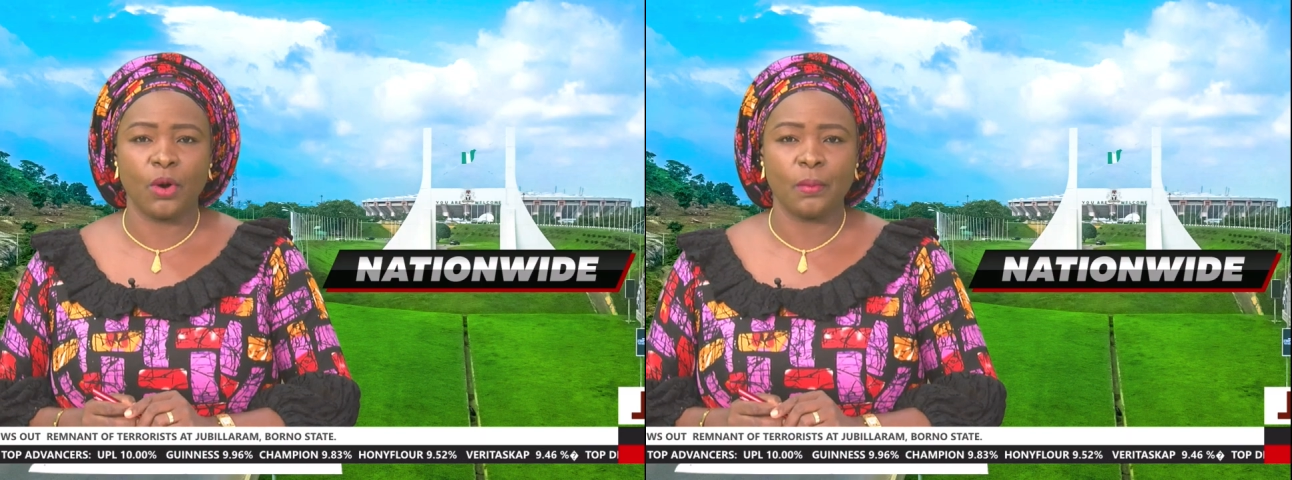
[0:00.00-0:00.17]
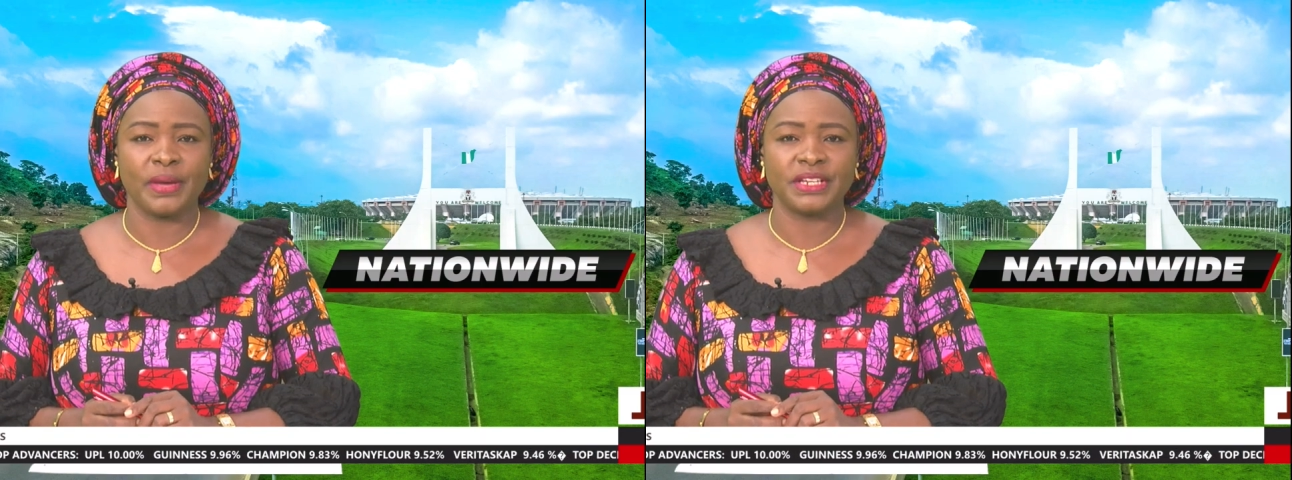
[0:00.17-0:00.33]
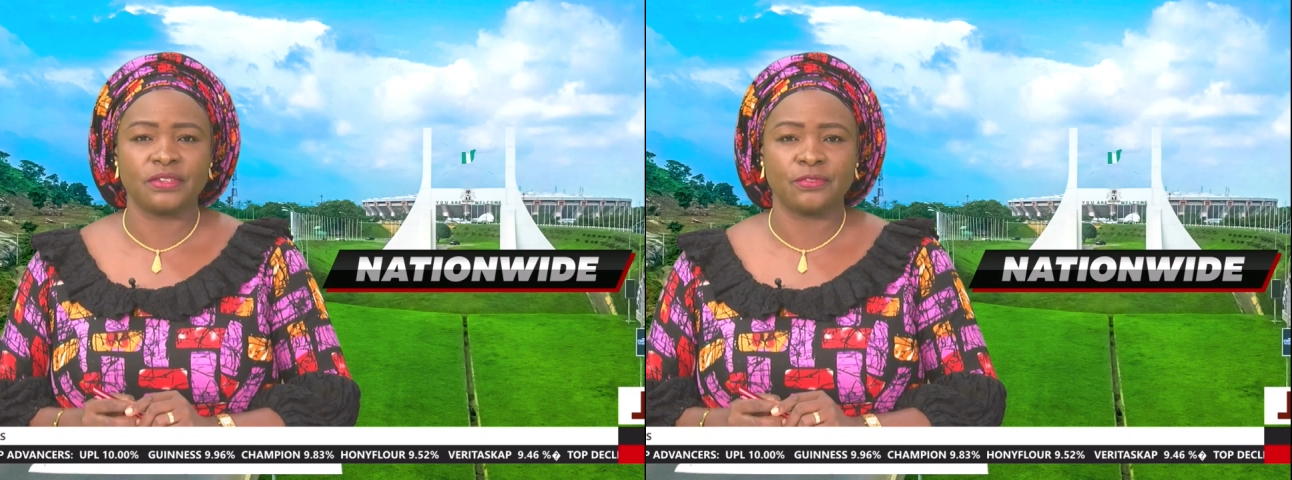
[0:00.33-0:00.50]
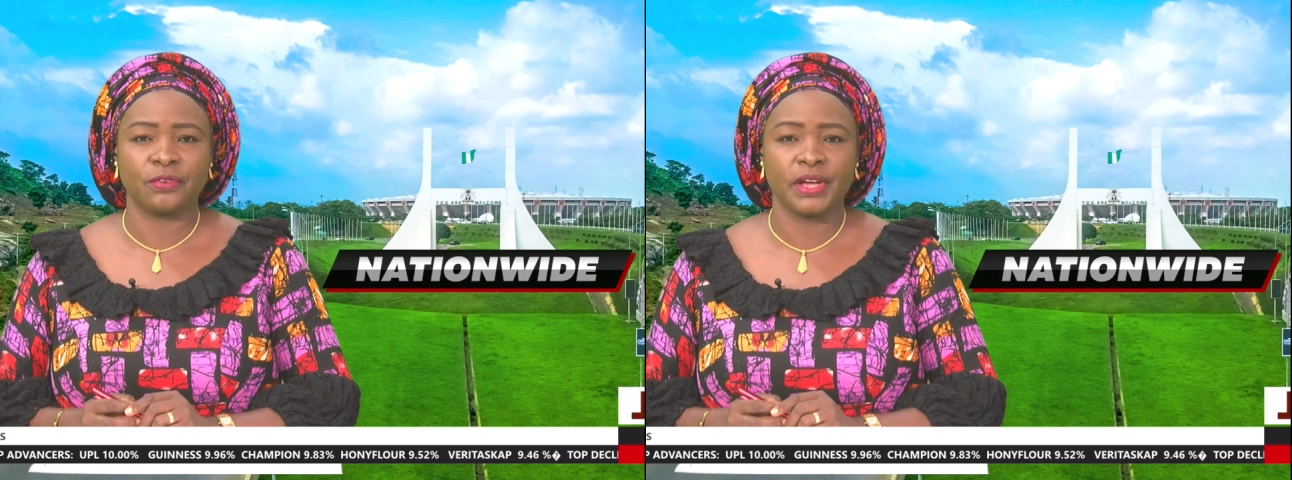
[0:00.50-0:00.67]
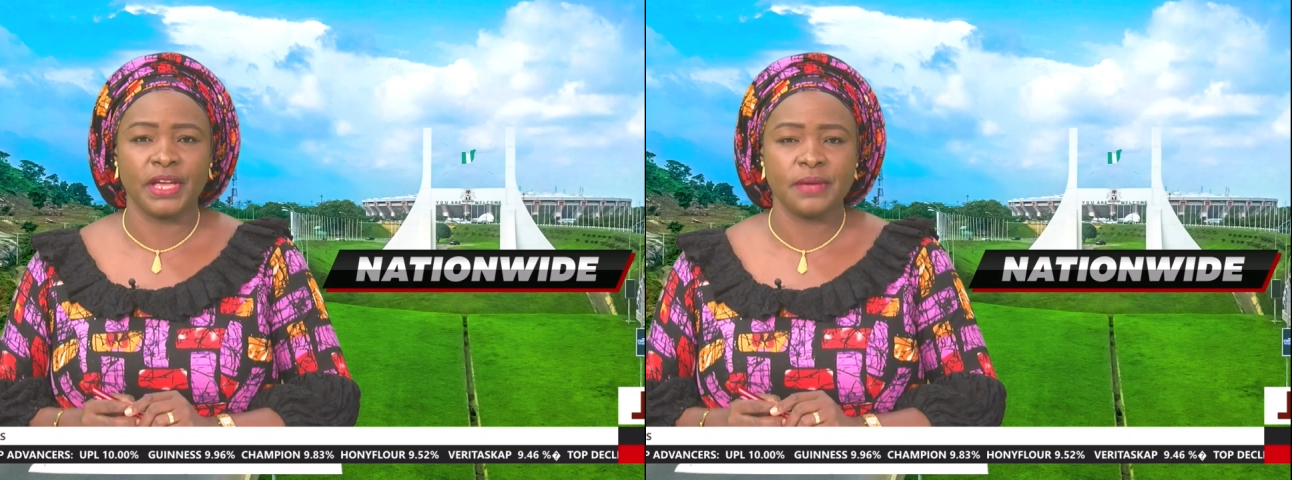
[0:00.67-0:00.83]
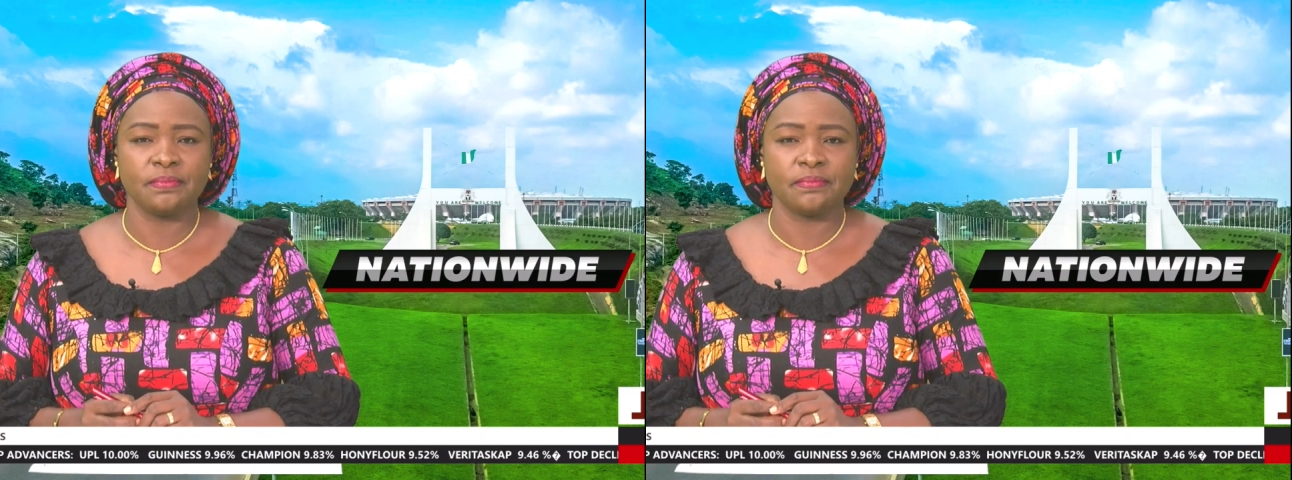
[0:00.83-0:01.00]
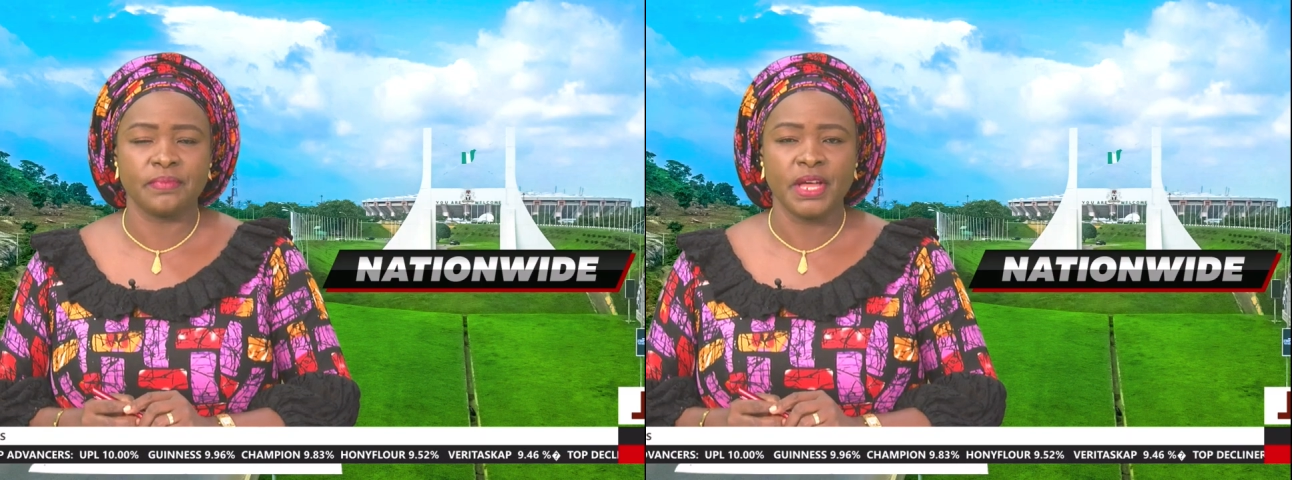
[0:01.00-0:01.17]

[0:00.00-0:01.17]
moment for him